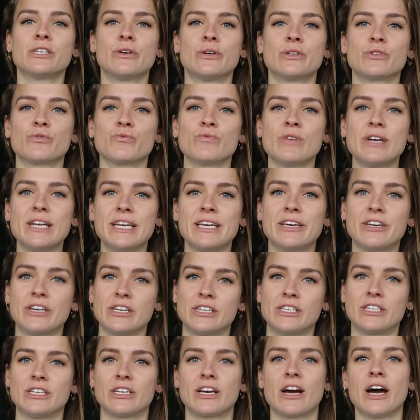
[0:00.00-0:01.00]
So it's really
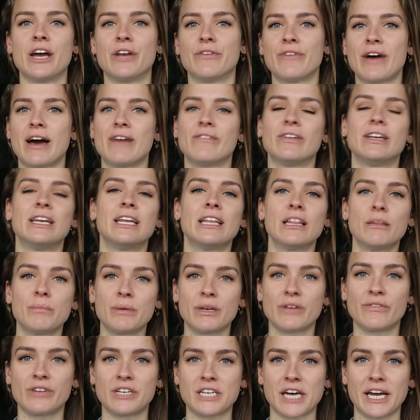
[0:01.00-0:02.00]
good to kind of have a little
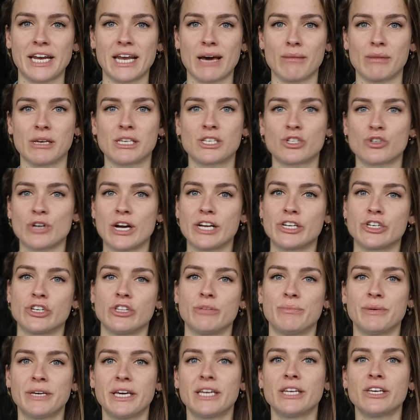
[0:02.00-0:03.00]
bit of a dynamic stretch
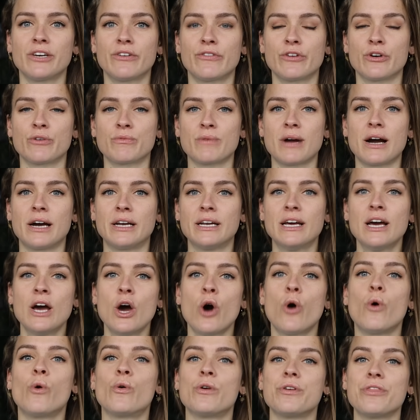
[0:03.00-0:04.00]
at the beginning of your run,
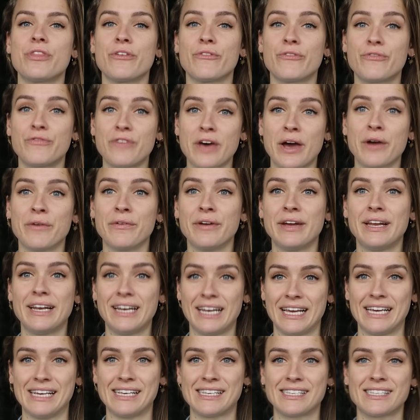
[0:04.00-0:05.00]
or at the very
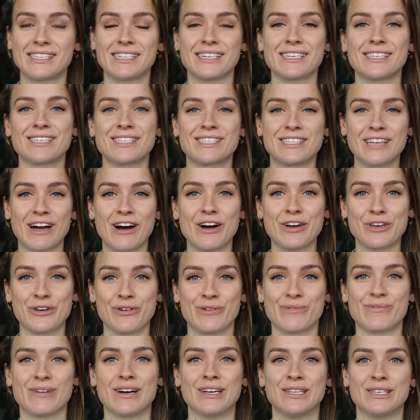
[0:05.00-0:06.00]
least, start
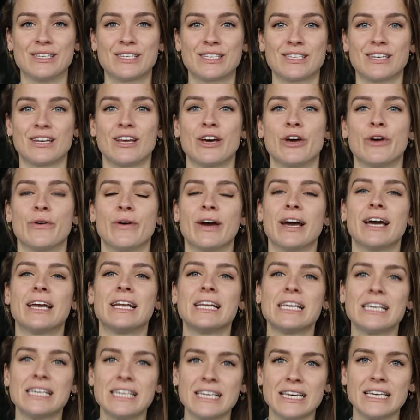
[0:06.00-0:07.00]
your run slow
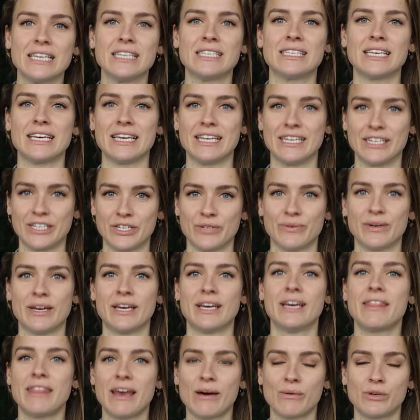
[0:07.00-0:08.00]
and ease into
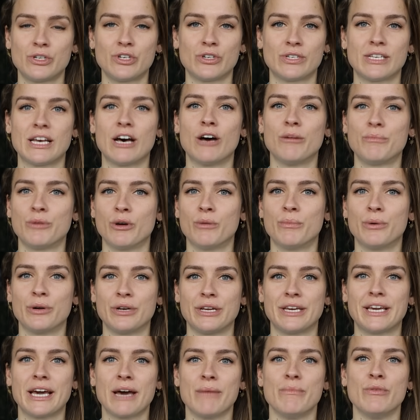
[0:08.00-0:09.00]
it. And that will just help your
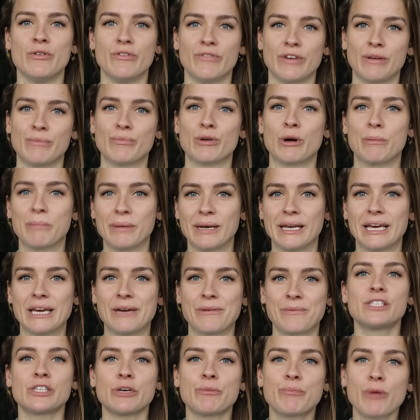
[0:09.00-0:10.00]
body get moving
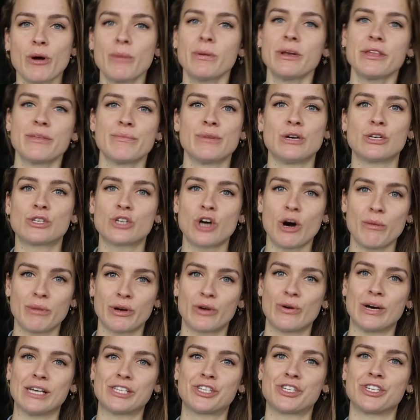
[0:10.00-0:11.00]
properly. So probably the most
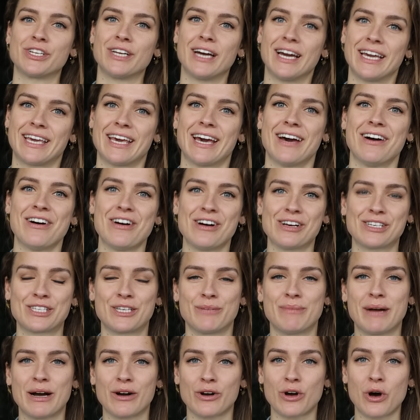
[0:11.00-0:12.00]
common question I get
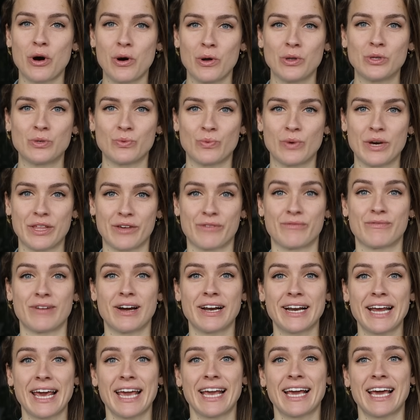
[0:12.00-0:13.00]
asked about cold weather
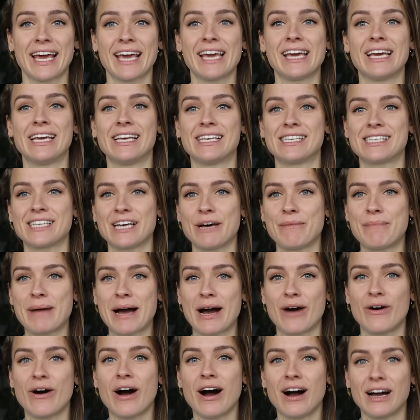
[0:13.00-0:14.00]
running is
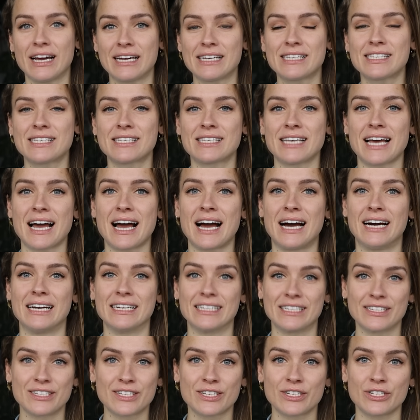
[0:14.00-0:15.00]
about ice
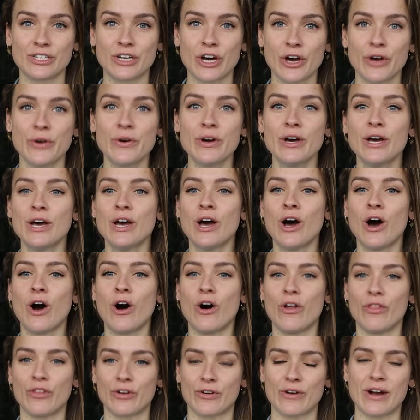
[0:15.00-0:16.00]
and snow
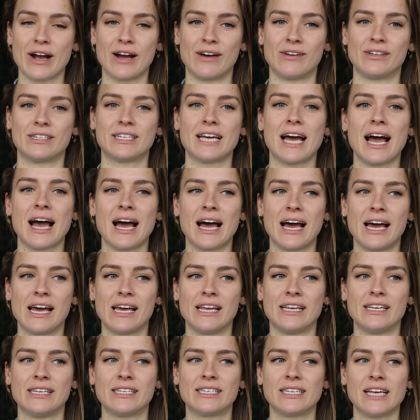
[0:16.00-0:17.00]
on the ground.
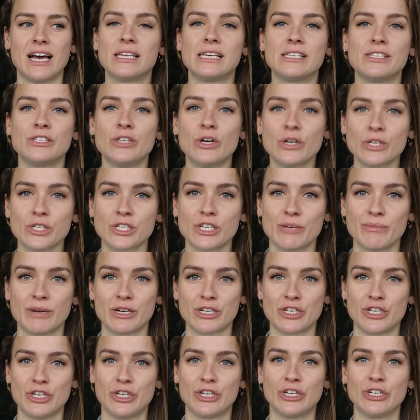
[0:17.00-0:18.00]
And there's not so
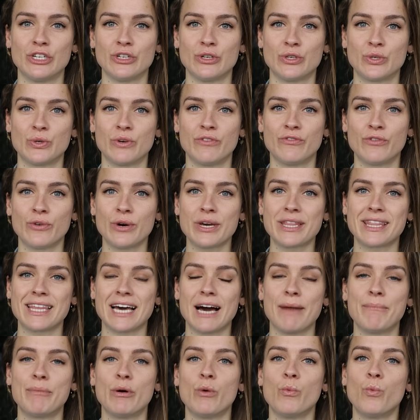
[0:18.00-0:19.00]
much you can do to avoid
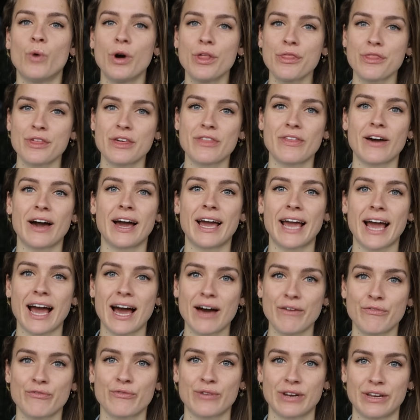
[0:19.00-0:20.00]
that. But one thing that I
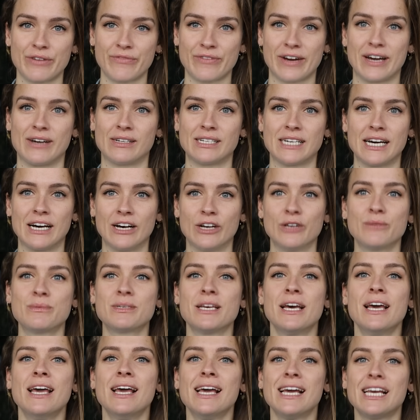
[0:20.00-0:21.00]
have really found
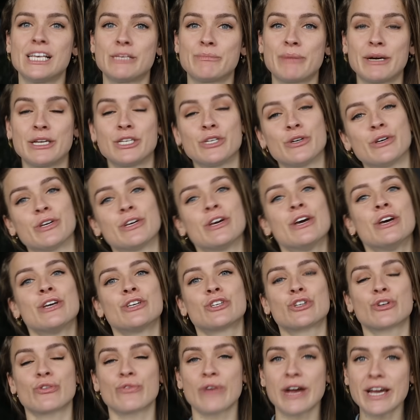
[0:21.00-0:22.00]
helps is by doing
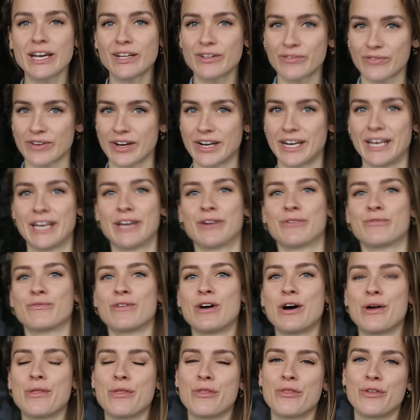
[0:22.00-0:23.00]
trail running
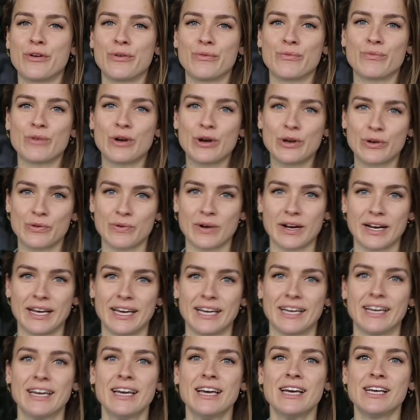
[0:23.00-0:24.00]
rather than road
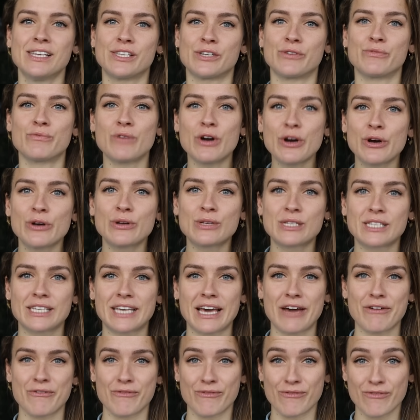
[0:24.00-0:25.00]
running. So roads
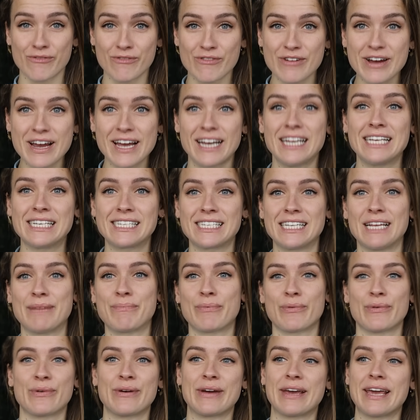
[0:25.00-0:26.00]
get really
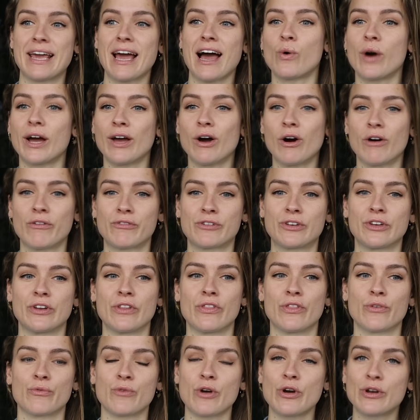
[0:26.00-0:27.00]
slippery. Quite
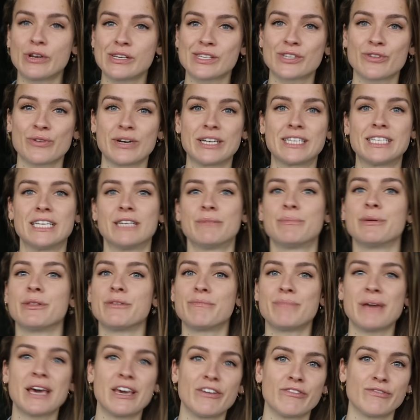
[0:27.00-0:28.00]
often the road is gritted, but
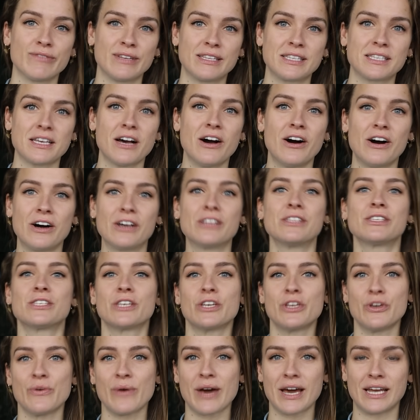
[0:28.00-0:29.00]
the pavements aren't.
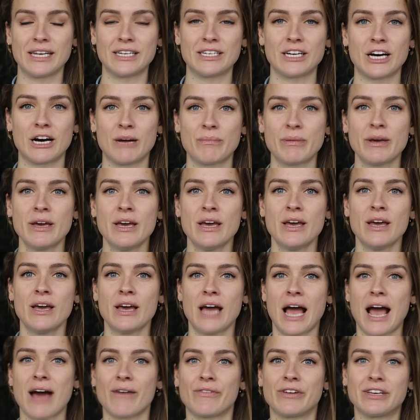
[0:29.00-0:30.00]
So you end up
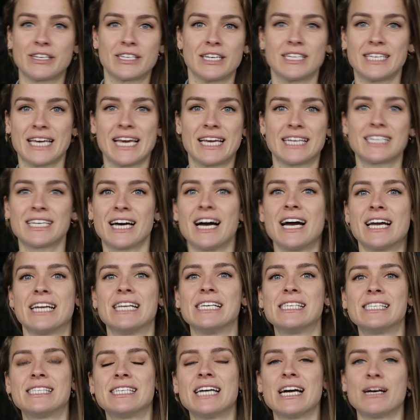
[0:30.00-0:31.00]
having to take
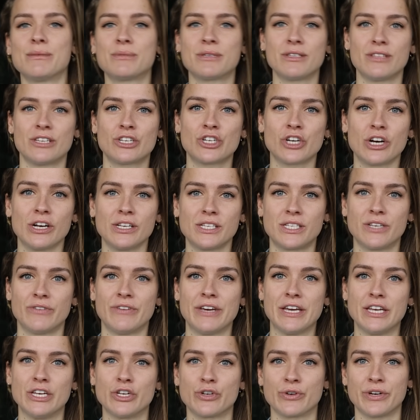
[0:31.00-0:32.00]
tiny steps and the chances
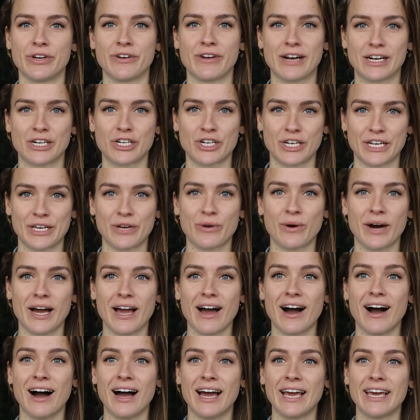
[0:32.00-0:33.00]
of injury are actually
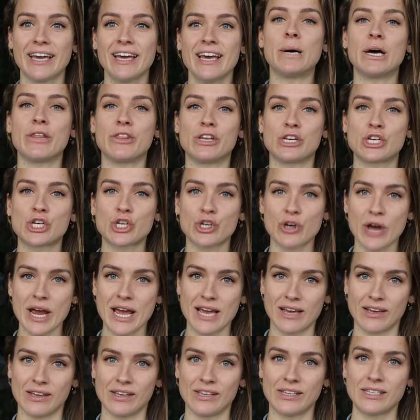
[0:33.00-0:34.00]
quite high. But the
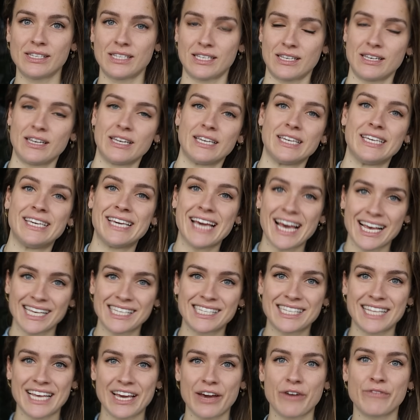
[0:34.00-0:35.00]
trails,
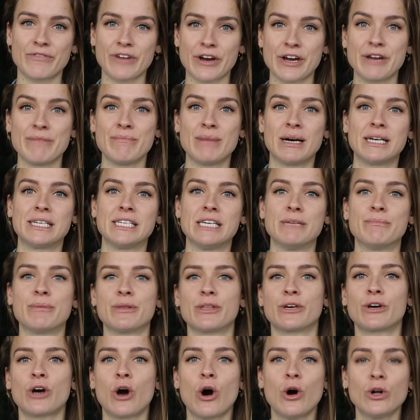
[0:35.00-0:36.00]
yes, they are very muddy,
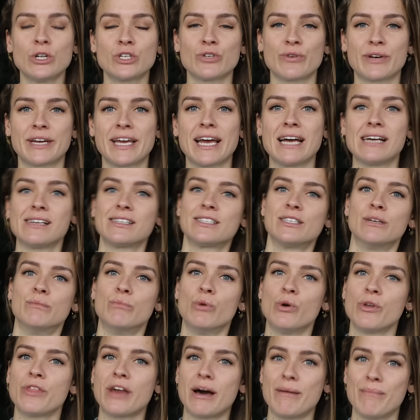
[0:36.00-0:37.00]
but the colder it gets, the
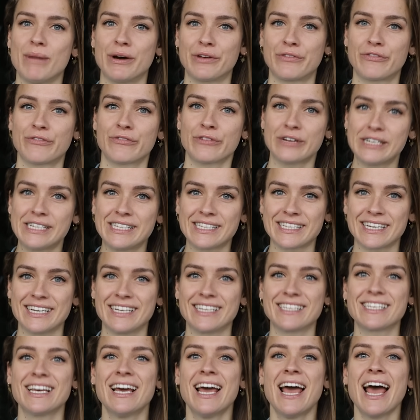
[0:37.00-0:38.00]
more that mud
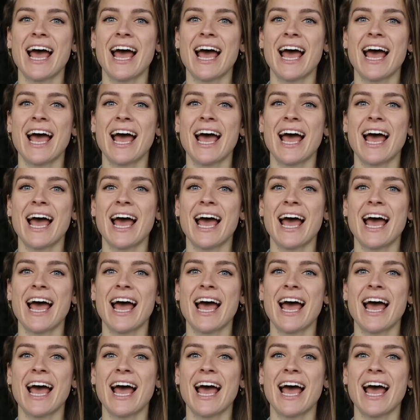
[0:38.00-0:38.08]
freezes.